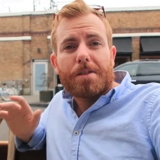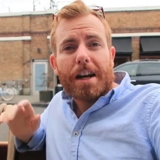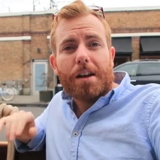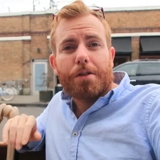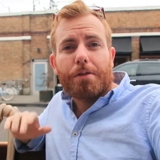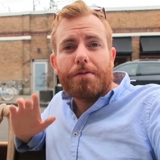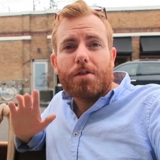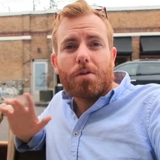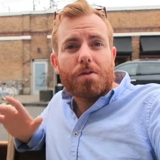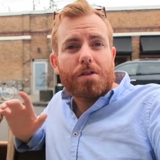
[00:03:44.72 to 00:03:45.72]
Check out the thrift
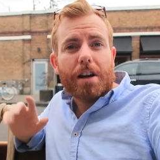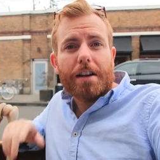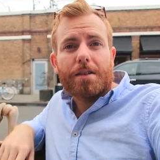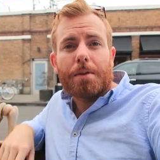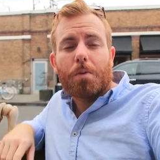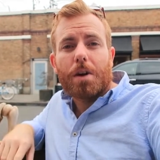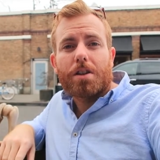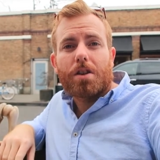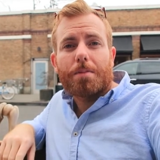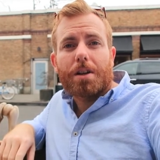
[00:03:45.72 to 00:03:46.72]
stores, check out some of the
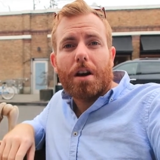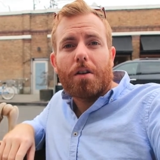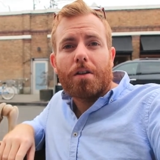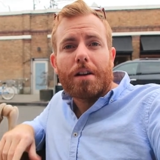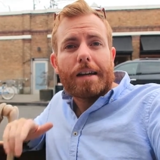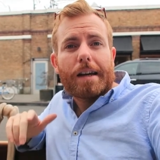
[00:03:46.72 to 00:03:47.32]
weird shops going on.